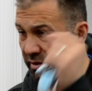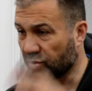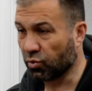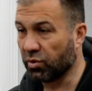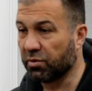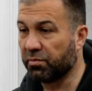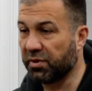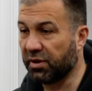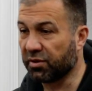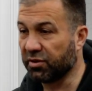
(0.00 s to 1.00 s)
It will
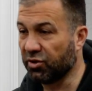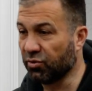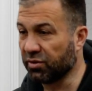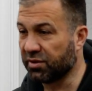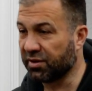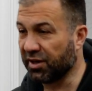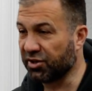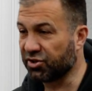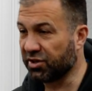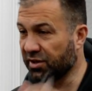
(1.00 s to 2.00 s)
be renewed
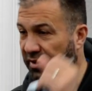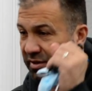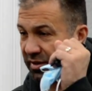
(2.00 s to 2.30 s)
each year.